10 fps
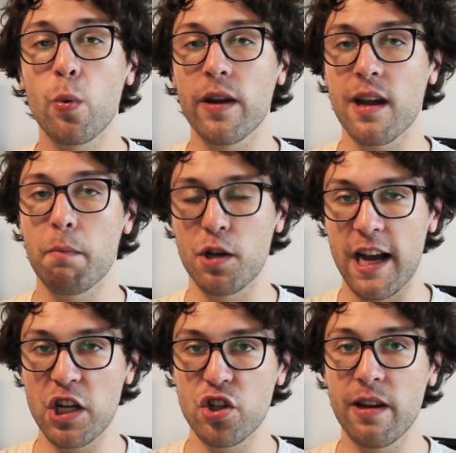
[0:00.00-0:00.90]
we can
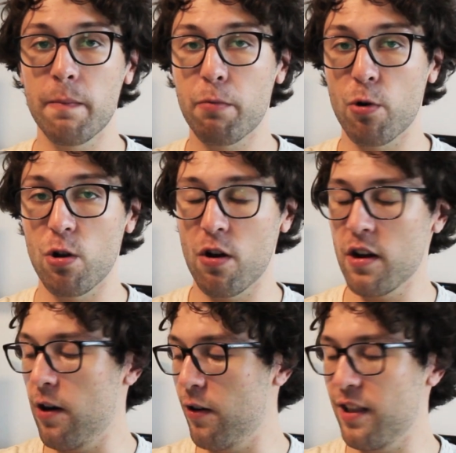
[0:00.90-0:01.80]
potentially prolong our